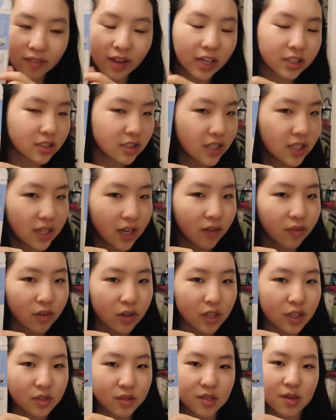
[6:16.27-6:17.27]
actually never
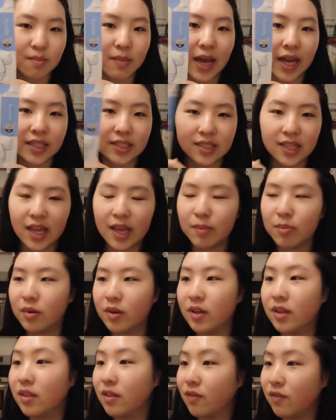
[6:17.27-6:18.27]
used a mask that I put
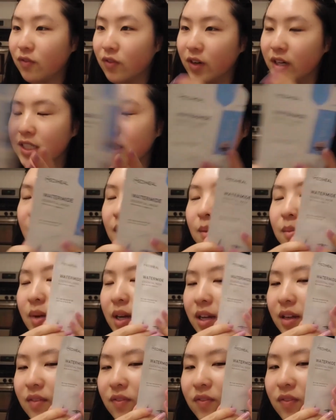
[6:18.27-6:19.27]
in the fridge,
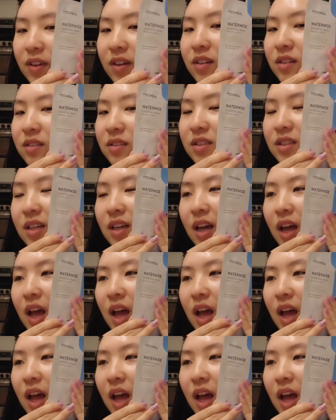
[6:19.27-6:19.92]
but it feels